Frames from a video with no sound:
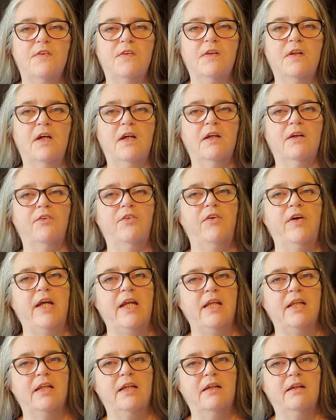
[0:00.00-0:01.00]
not
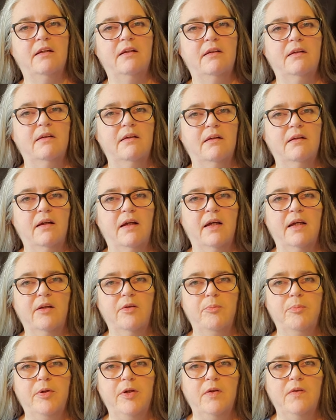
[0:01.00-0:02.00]
quite
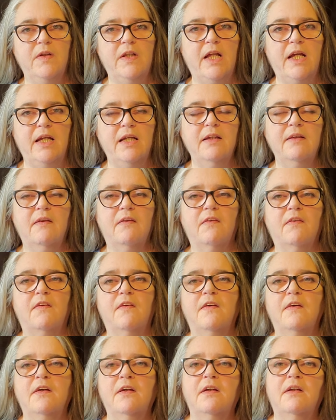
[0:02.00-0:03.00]
elbow
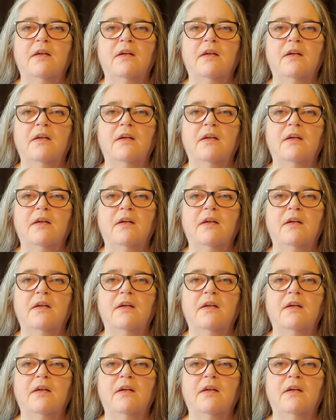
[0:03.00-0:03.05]
length,